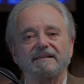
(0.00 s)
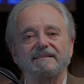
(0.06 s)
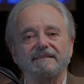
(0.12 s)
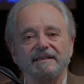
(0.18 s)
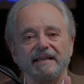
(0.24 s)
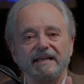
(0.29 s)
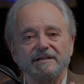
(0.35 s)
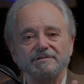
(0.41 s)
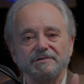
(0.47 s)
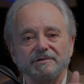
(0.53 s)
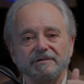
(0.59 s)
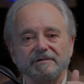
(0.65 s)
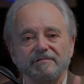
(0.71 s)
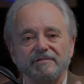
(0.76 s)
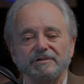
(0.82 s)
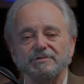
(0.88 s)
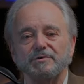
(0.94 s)
The nation
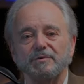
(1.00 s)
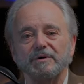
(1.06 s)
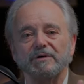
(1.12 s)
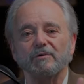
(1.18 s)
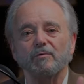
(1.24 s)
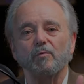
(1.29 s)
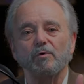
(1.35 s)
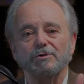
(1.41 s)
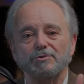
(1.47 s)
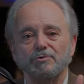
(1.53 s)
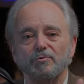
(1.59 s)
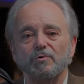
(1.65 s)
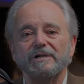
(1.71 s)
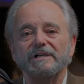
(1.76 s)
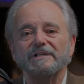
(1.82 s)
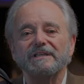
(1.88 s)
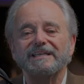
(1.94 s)
of Israel was
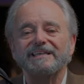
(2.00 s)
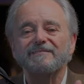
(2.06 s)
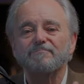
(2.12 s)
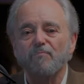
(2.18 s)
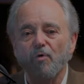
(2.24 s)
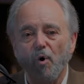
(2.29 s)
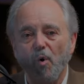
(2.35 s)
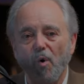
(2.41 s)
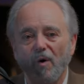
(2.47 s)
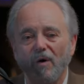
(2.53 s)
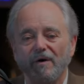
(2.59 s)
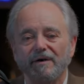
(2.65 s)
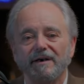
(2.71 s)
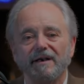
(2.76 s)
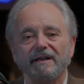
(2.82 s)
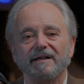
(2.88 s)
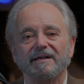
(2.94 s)
really
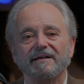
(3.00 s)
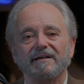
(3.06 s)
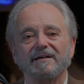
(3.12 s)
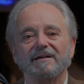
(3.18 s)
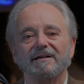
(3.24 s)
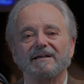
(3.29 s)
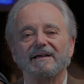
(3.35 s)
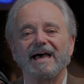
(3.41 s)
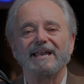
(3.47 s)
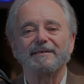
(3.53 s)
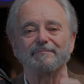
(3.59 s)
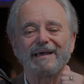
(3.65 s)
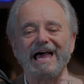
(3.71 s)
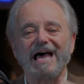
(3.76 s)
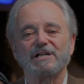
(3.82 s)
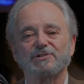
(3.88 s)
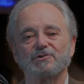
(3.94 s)
born at
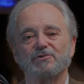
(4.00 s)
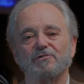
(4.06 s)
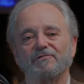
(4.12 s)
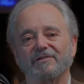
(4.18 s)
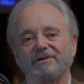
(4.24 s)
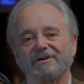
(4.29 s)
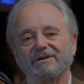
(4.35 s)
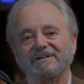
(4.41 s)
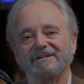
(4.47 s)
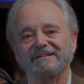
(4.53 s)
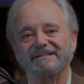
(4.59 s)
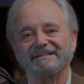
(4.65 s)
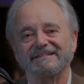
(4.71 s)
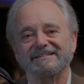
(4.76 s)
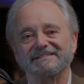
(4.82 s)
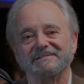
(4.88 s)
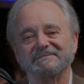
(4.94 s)
Passover.
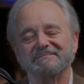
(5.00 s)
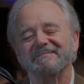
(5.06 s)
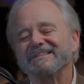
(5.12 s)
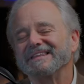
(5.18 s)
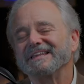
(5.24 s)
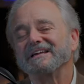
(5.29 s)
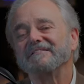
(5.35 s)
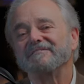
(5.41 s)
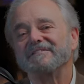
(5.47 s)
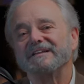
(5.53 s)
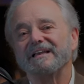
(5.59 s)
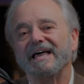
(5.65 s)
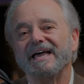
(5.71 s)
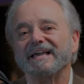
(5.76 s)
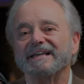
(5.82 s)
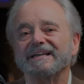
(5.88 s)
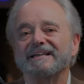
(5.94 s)
Think of it
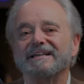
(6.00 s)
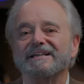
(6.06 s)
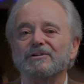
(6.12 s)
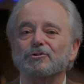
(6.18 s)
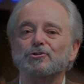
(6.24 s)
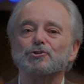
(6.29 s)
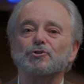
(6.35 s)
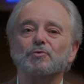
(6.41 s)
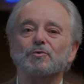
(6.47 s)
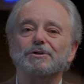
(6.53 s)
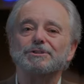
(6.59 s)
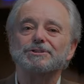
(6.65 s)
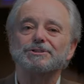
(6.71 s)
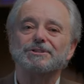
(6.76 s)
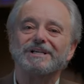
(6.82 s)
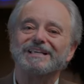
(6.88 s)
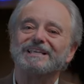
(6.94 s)
like
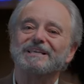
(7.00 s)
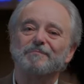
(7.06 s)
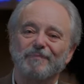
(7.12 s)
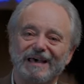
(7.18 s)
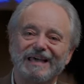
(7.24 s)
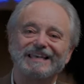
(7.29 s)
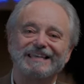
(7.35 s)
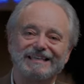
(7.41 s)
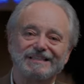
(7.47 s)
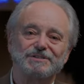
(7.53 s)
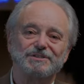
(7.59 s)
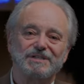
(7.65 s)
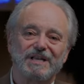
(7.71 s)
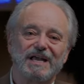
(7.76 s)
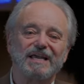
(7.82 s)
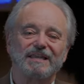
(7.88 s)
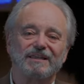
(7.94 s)
Jewish Independence
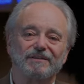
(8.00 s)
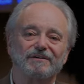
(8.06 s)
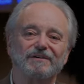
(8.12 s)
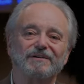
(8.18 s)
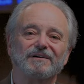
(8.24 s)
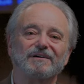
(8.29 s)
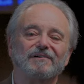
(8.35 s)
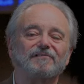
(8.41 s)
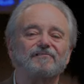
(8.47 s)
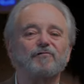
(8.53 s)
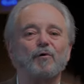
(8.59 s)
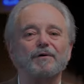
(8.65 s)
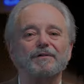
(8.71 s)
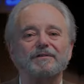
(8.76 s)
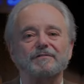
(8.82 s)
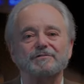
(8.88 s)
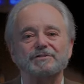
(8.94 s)
Day, the
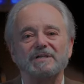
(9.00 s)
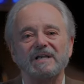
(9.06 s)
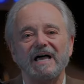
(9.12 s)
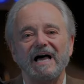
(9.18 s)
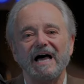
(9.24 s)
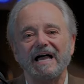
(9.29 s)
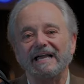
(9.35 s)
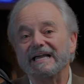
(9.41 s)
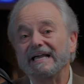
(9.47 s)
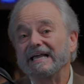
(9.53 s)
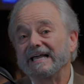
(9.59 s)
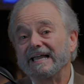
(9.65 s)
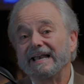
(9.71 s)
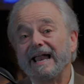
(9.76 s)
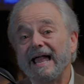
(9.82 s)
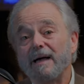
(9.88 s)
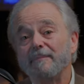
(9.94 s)
fourth of July,
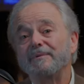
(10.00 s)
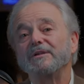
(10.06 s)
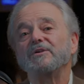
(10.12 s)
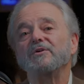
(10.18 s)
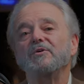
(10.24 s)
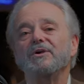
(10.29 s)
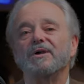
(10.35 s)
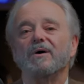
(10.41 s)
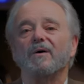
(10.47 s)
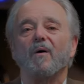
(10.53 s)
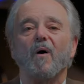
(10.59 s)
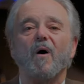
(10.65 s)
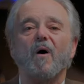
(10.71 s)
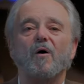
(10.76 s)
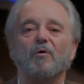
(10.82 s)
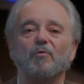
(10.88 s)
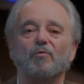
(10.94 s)
and a Happy New Year,
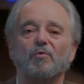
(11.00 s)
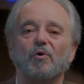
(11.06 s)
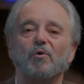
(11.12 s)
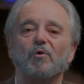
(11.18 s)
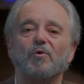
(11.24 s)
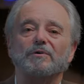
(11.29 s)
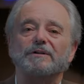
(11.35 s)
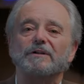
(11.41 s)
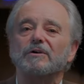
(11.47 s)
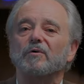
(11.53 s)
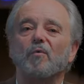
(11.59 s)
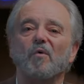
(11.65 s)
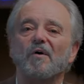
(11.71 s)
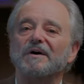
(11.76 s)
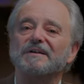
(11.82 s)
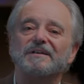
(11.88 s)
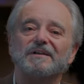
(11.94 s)
all rolled into
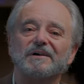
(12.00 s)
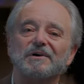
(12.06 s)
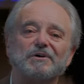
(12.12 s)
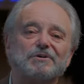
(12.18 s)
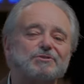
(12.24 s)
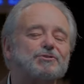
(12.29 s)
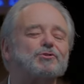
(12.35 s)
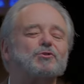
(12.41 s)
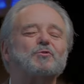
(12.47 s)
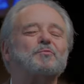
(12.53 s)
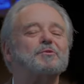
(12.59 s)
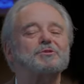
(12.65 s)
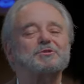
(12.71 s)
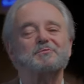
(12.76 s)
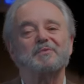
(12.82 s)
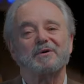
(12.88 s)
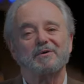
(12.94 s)
one super
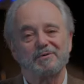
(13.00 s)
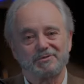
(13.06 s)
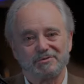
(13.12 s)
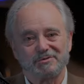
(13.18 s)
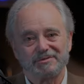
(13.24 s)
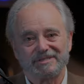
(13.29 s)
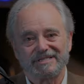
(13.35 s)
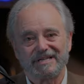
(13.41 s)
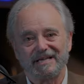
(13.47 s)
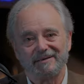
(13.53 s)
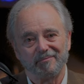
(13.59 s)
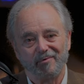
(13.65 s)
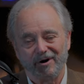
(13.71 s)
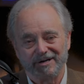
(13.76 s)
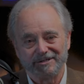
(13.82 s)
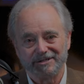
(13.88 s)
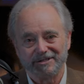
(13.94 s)
spiritual
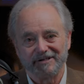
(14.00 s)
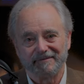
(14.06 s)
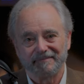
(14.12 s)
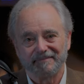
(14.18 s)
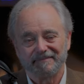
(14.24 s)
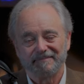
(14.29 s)
celebration.